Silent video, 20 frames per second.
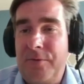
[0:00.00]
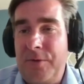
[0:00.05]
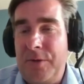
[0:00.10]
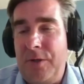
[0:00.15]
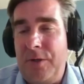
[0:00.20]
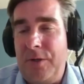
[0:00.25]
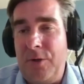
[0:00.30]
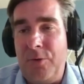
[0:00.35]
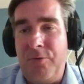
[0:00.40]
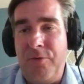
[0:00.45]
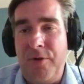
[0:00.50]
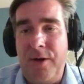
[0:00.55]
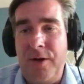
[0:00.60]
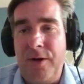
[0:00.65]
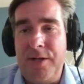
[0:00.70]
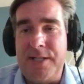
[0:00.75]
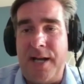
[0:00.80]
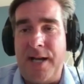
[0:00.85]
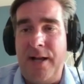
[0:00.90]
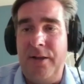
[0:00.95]
you're
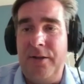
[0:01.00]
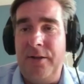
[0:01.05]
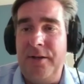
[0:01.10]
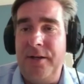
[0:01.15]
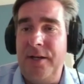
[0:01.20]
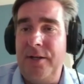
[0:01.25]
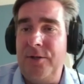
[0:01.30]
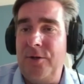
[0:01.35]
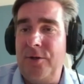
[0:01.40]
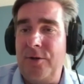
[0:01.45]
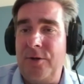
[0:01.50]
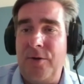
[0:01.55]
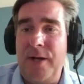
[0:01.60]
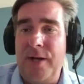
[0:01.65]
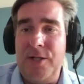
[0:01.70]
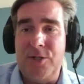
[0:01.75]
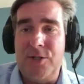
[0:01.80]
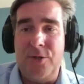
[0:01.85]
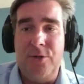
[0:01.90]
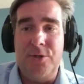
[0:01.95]
very talented. You're a
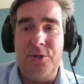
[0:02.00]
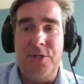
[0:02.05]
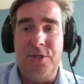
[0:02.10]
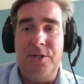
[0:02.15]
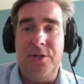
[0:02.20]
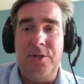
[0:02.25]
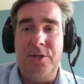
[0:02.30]
great surgeon.